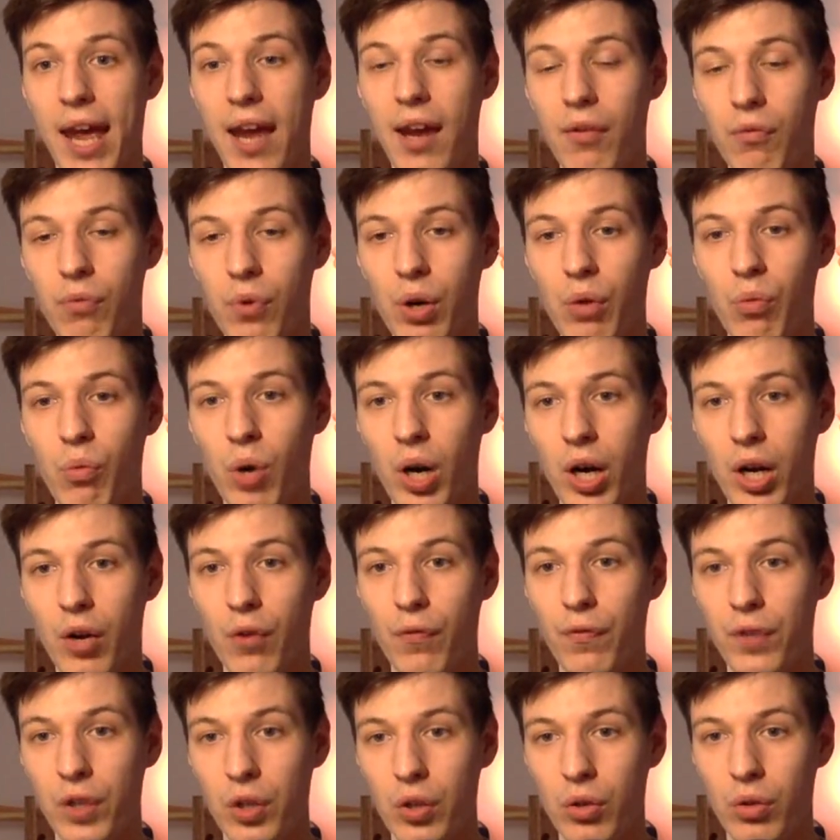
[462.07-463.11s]
every one
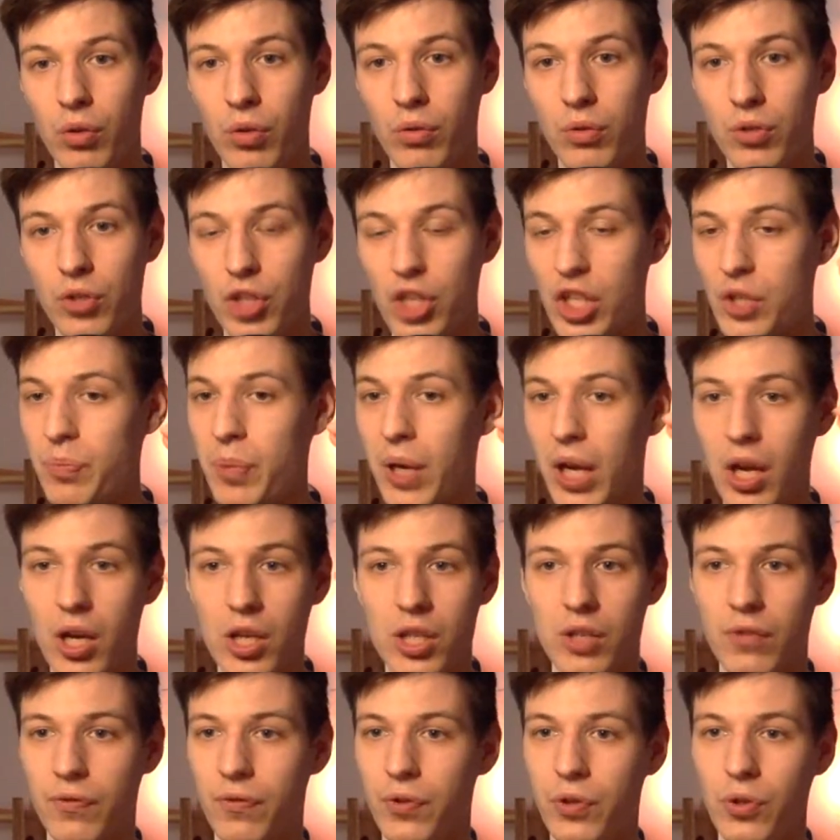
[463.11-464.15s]
of you, just
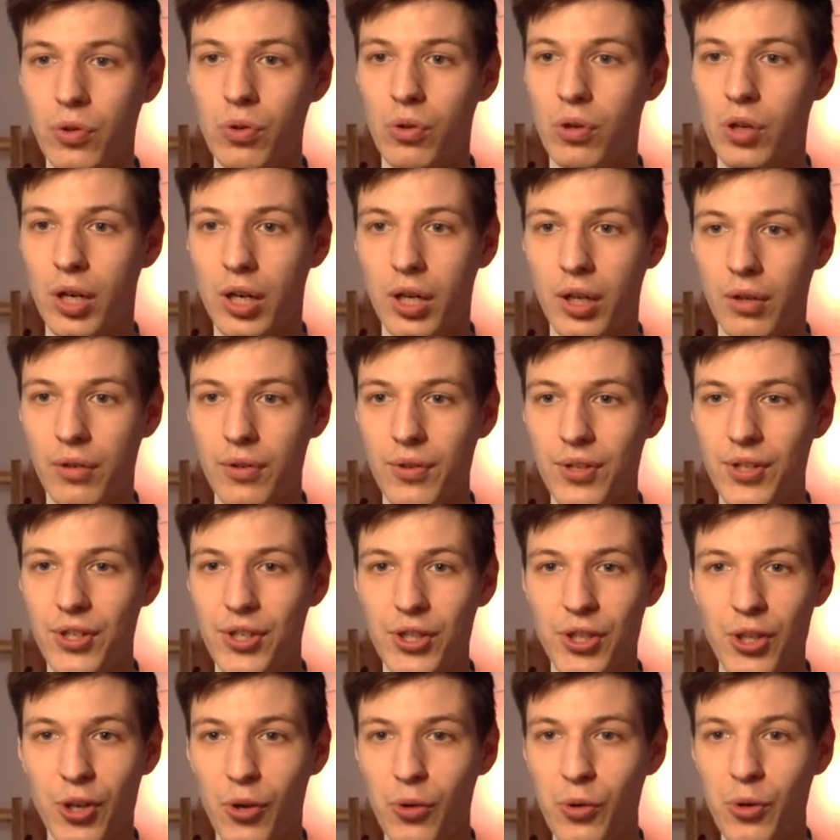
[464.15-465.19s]
because of you are
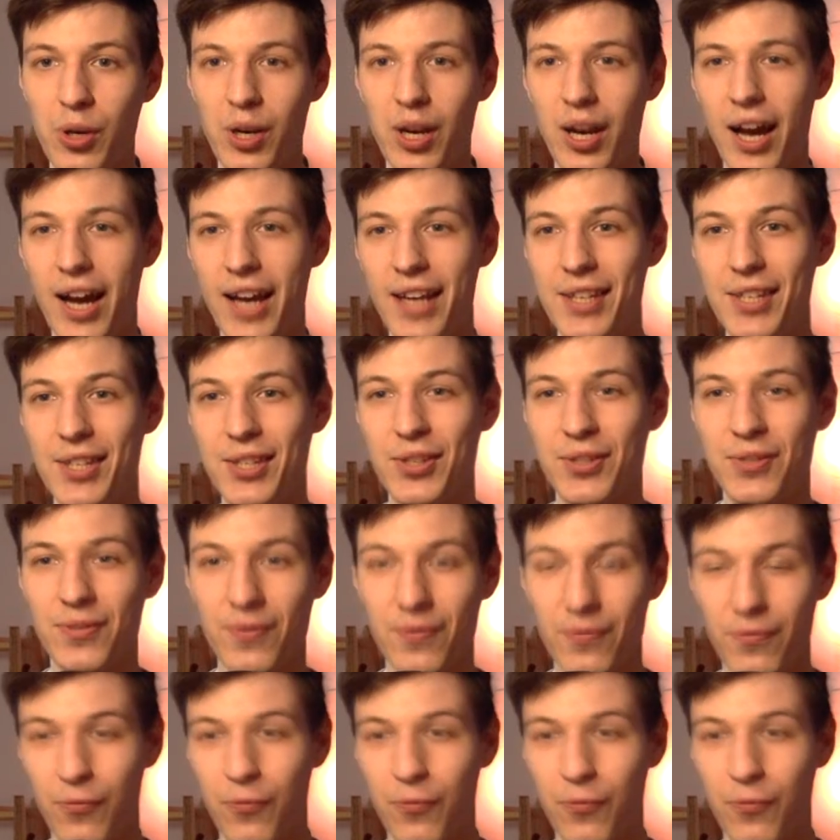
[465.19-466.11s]
so nice